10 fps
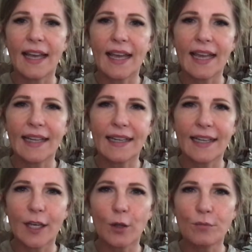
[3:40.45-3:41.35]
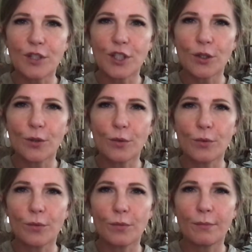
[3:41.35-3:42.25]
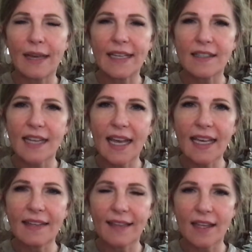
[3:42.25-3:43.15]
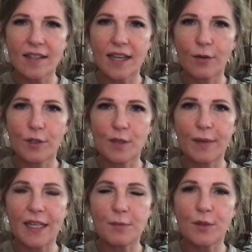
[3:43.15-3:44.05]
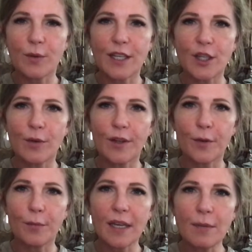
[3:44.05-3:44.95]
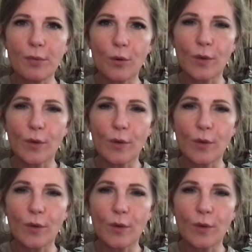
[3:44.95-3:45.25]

and it helps you maintain that sacred space between you and other people,